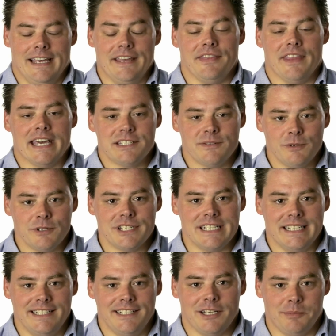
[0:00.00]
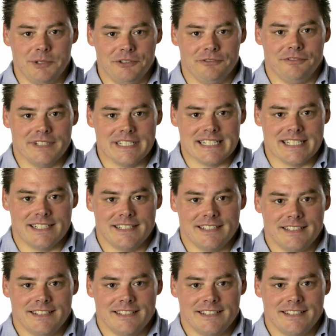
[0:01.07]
And that's where CDW fits in.